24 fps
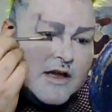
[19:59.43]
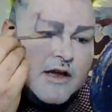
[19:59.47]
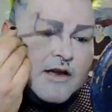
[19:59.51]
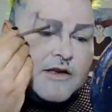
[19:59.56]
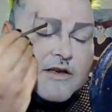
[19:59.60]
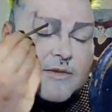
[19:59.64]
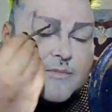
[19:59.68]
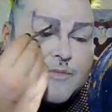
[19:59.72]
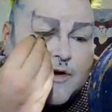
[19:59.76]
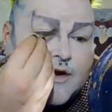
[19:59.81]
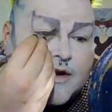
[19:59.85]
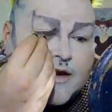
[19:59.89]

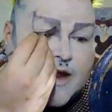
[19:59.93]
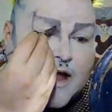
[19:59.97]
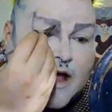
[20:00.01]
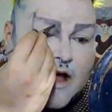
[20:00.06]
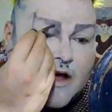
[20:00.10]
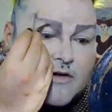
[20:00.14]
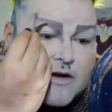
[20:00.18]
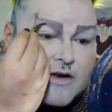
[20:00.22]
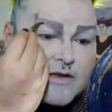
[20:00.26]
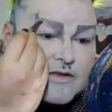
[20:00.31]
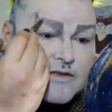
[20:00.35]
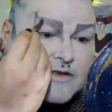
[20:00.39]
to print
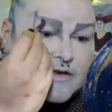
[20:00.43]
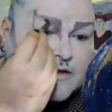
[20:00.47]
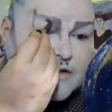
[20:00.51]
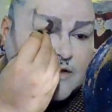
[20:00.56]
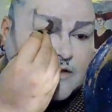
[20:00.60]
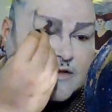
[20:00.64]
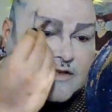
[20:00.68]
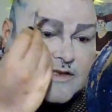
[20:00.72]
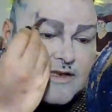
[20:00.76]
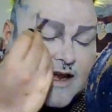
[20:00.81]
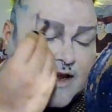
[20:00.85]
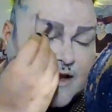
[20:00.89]
out a certain
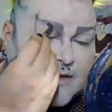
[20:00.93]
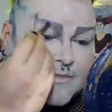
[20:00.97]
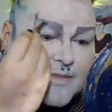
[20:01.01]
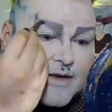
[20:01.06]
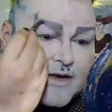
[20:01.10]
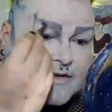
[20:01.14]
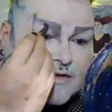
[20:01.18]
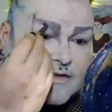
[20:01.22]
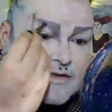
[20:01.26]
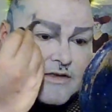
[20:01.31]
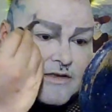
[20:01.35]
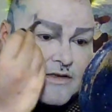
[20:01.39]

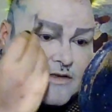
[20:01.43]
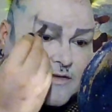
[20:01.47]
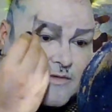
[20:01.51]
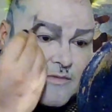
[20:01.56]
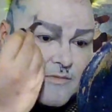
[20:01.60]
statement,